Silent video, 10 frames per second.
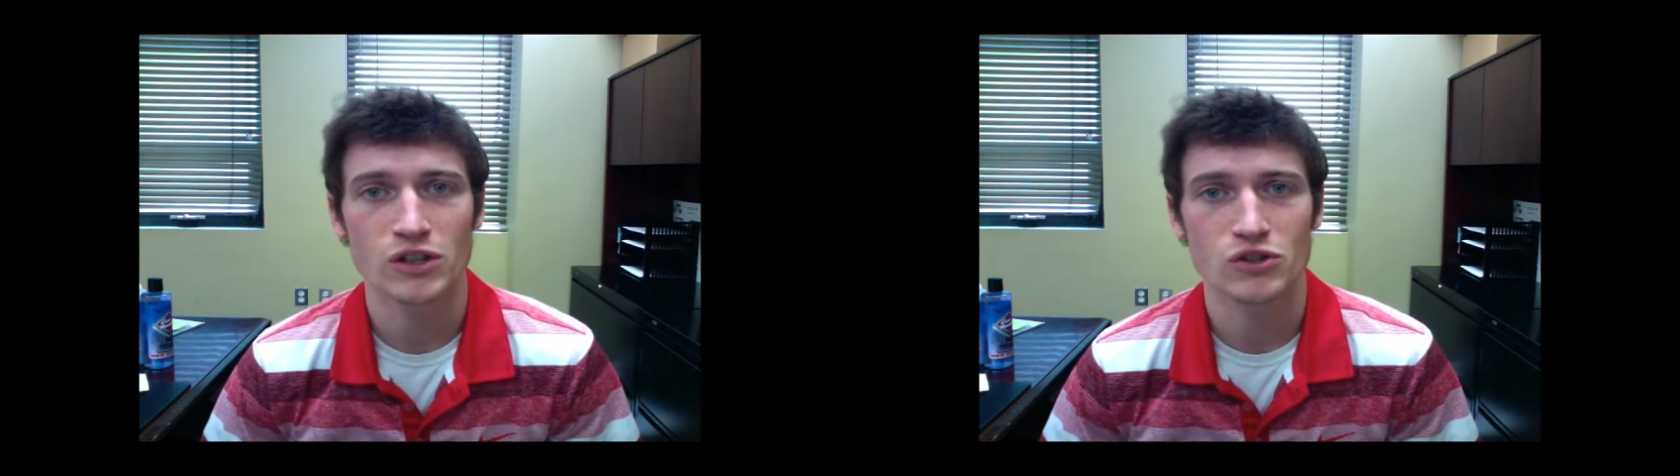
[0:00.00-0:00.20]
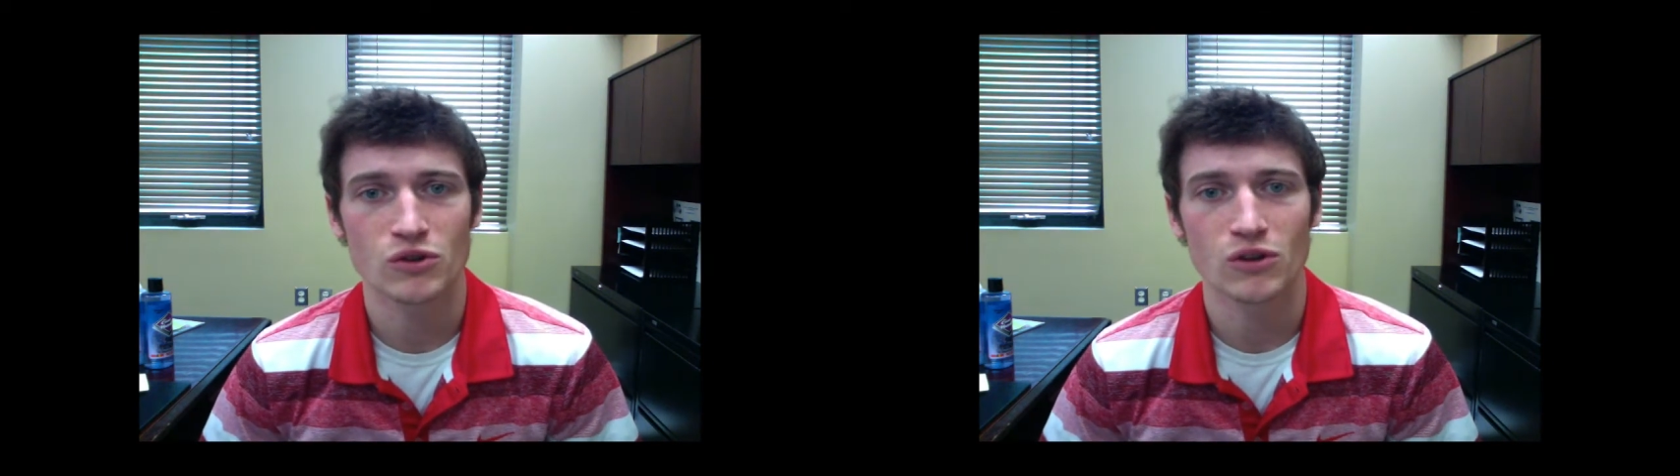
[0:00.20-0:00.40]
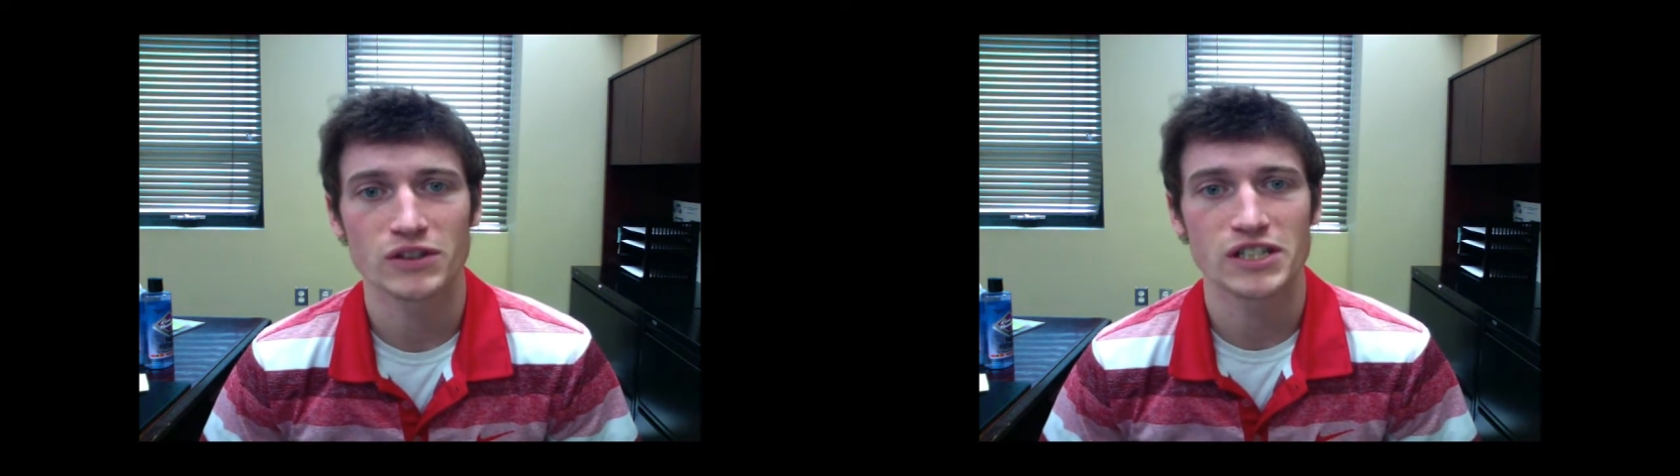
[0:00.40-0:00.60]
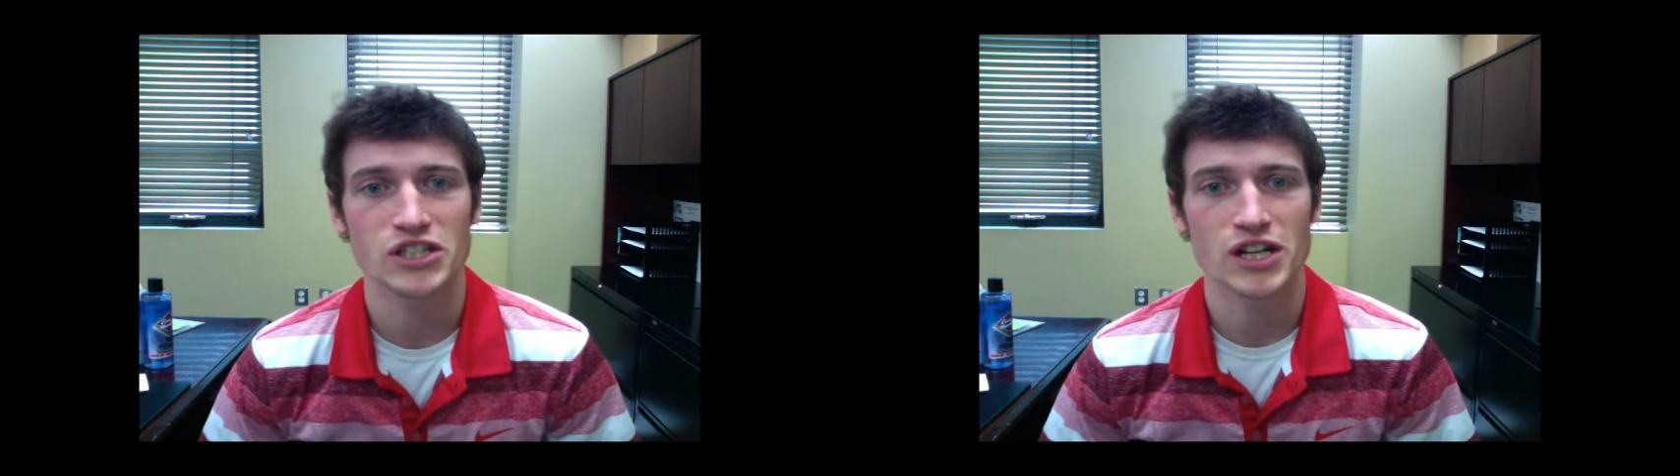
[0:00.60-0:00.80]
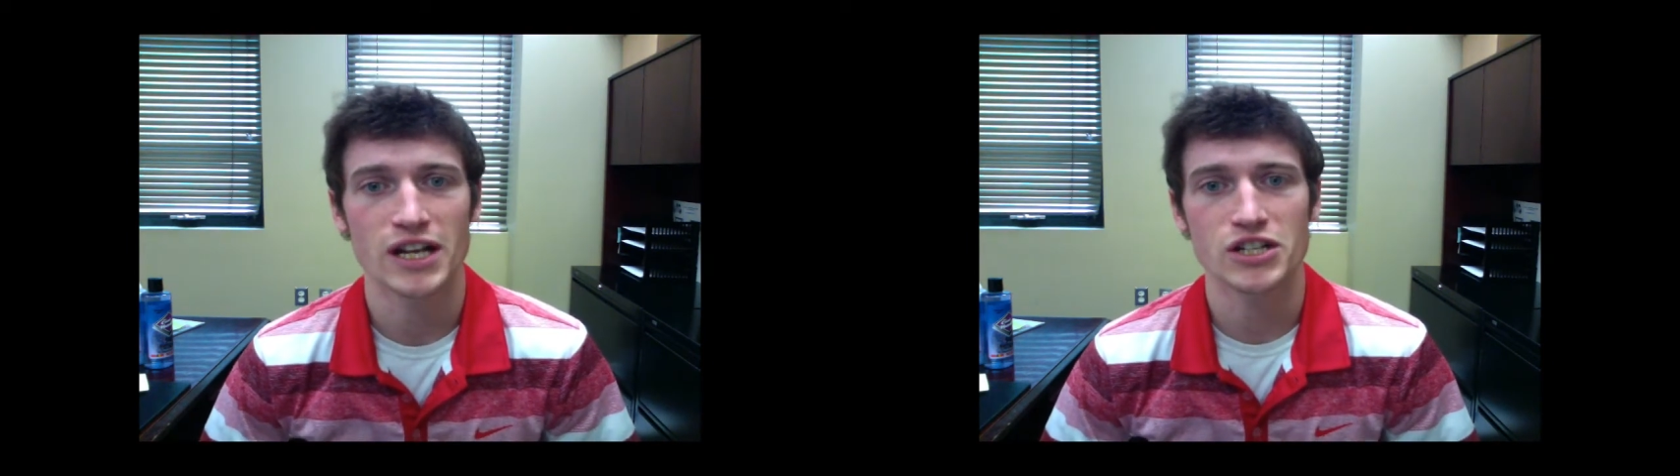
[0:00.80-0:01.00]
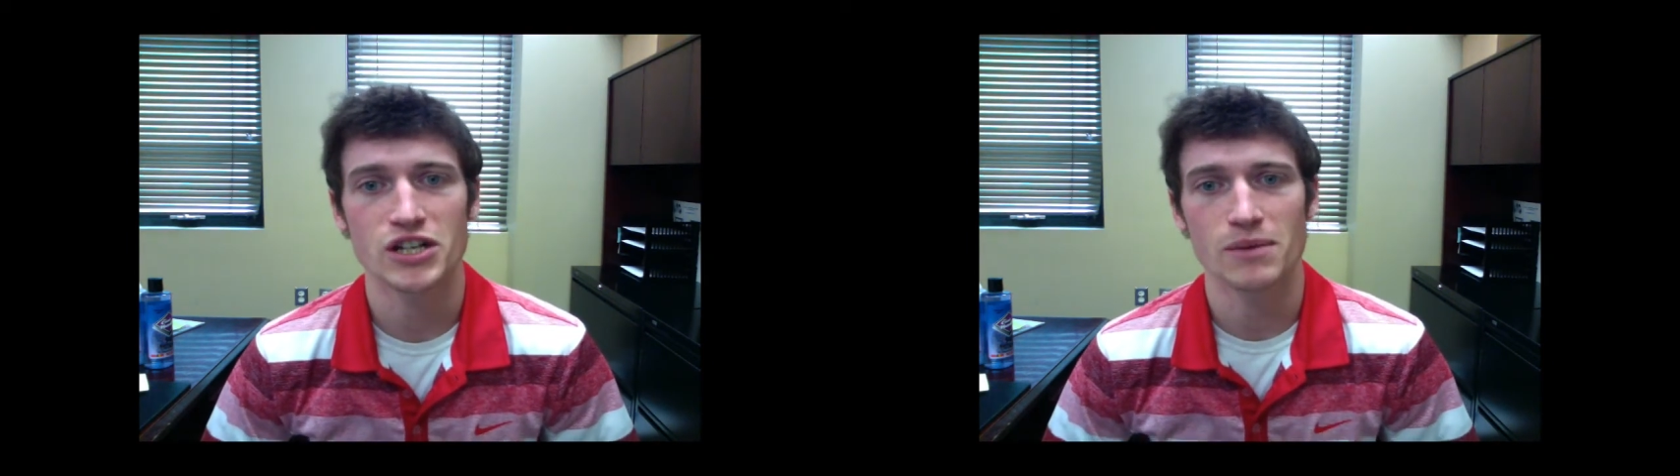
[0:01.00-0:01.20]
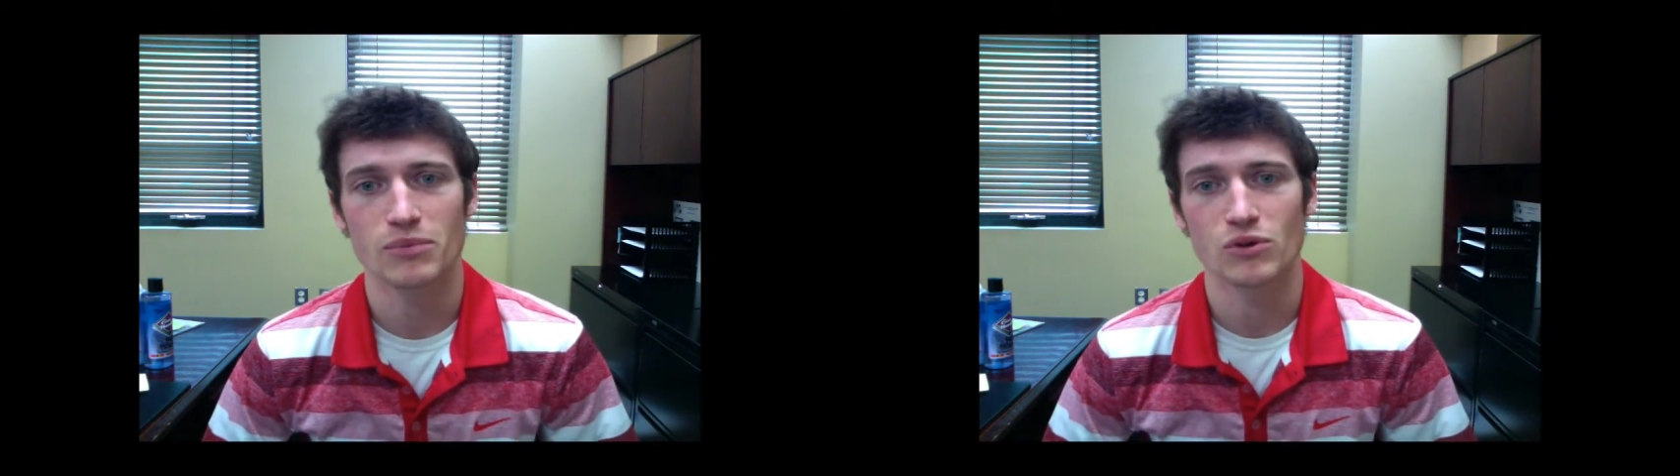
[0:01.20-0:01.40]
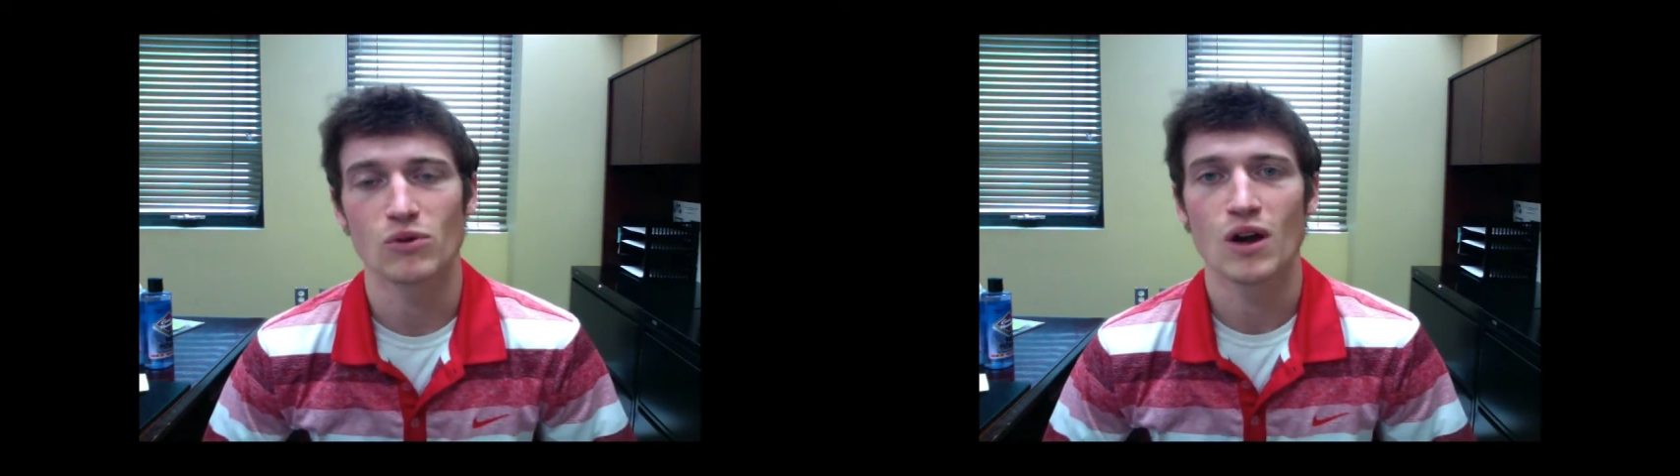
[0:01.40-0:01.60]
Control De-Shedding
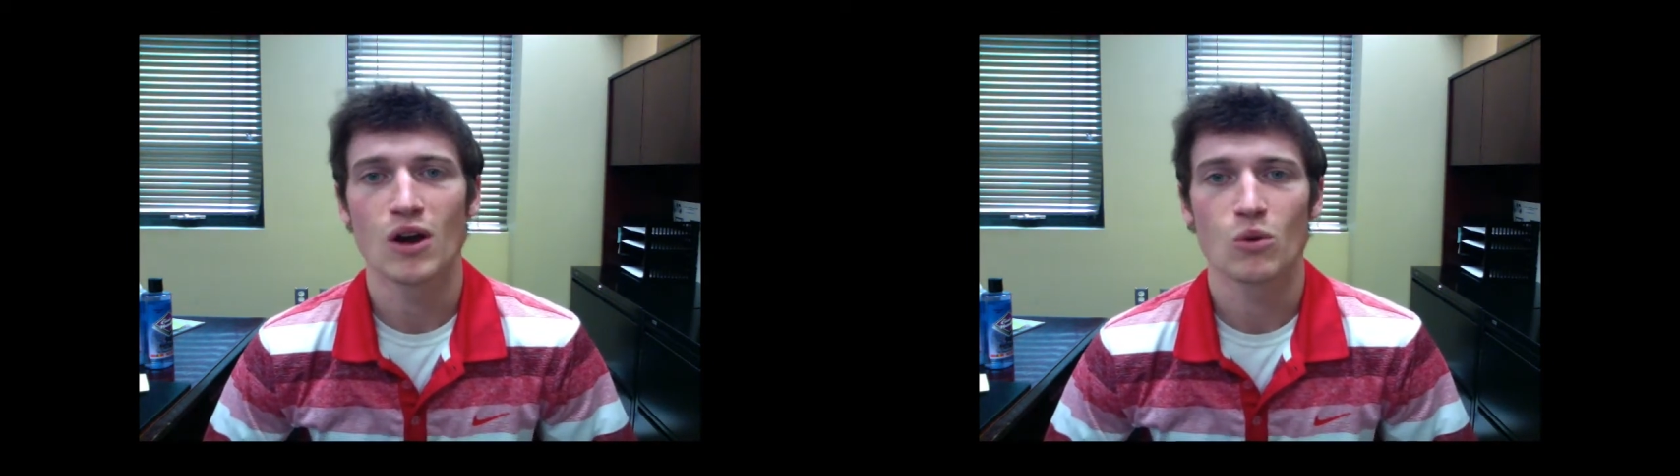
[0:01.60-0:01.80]
Shampoo